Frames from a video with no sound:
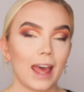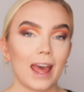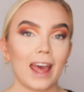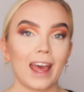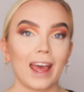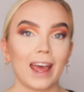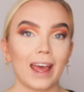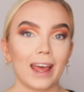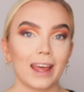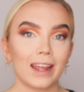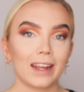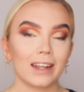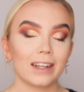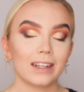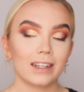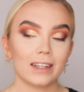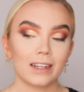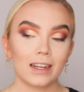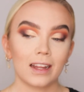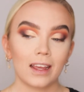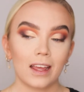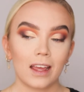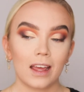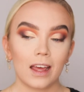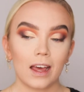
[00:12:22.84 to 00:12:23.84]

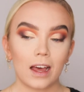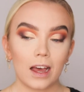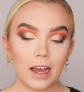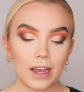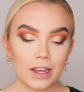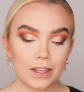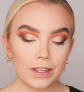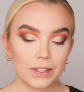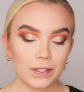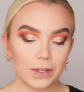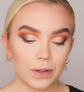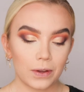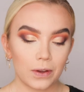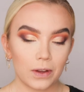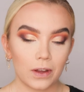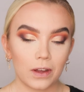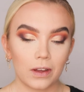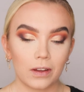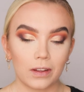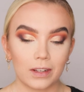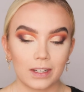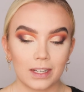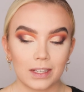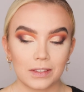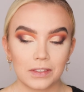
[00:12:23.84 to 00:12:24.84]
and I saw
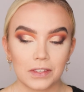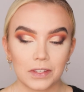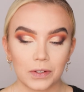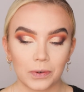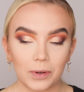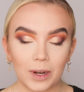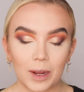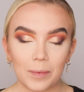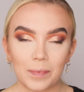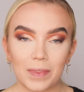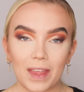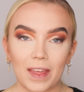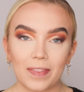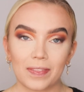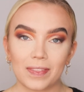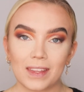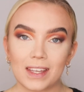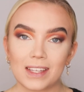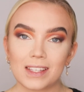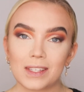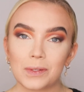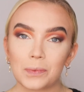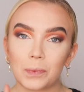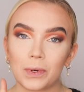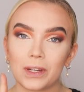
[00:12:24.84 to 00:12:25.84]
on Instagram that
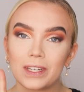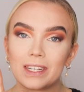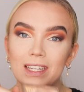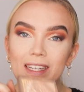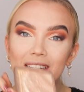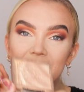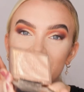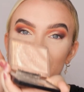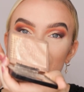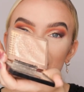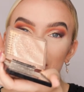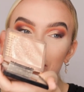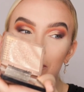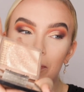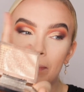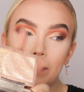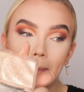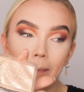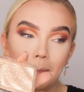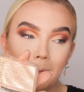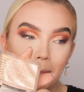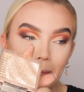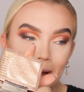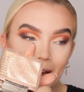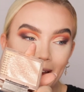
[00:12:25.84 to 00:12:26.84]
this one is
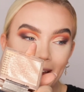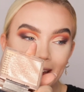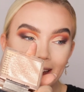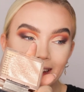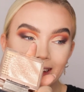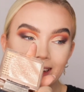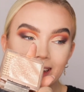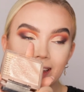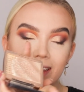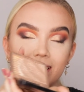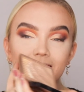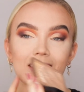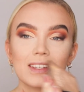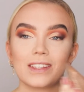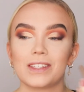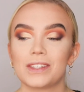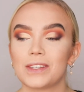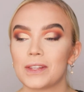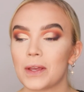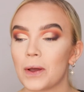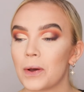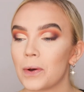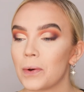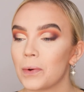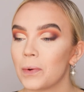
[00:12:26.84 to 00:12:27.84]
back.
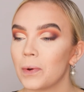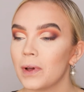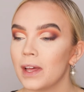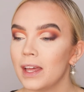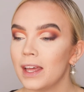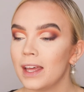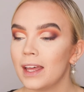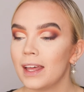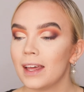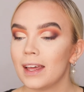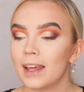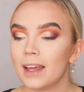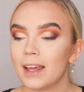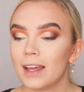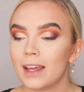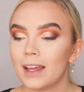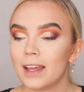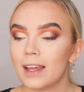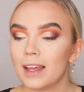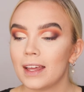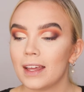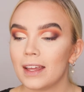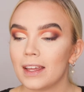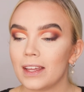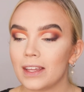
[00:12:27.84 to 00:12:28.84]
So
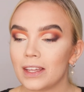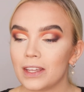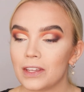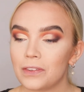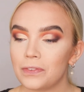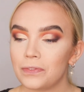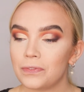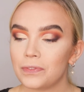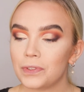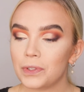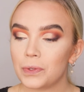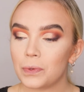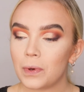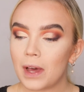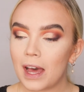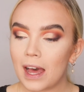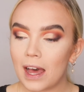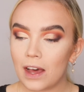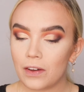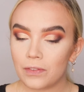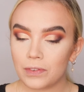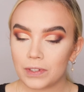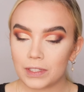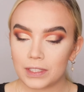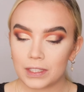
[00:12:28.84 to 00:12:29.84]
if you
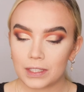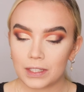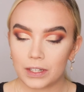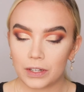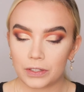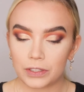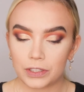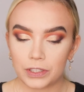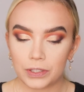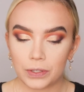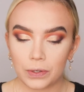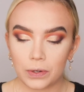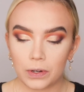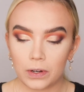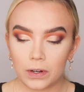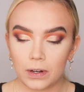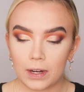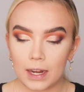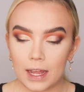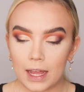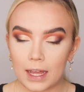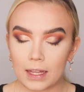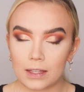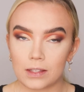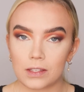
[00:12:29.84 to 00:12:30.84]
haven't got
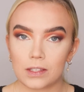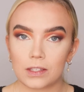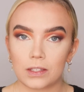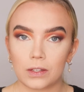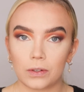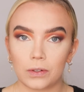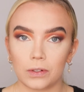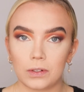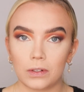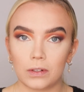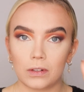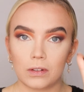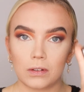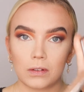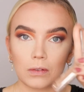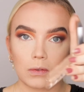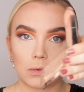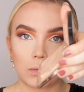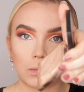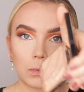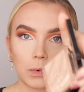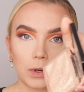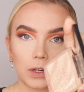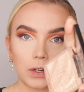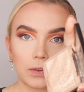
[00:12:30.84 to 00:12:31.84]
your hands on
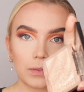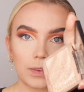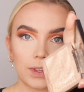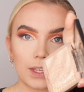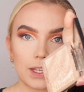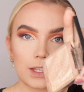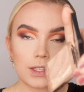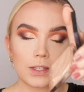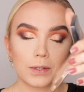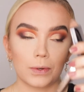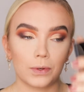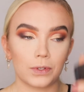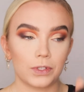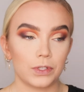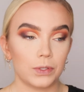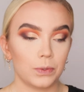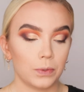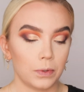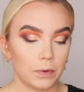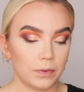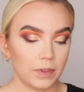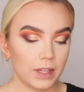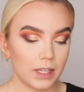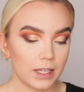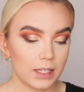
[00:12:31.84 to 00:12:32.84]
one of these, or
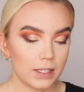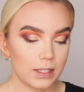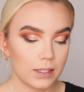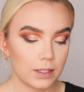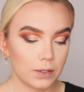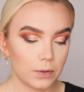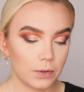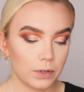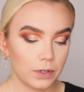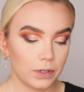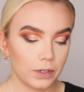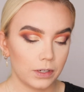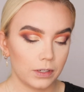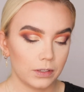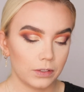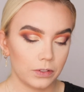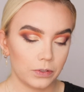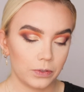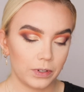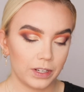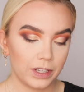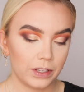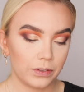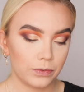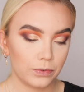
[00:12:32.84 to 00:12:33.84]
two of these, or
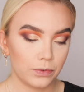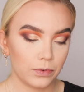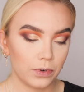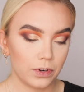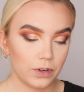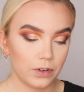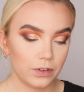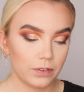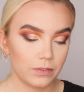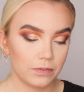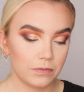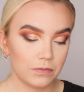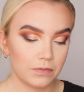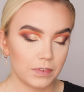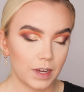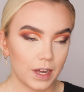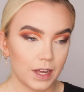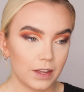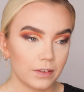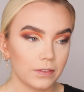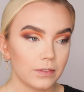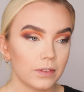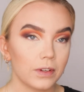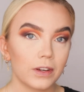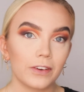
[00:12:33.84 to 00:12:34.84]
3, 4,
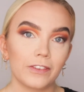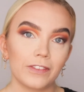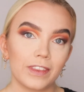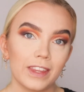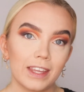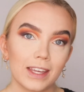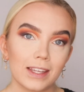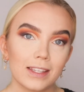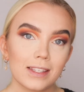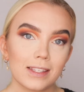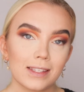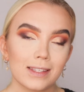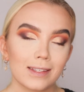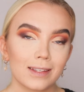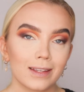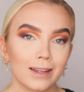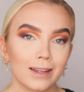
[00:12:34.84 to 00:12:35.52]
5 of these,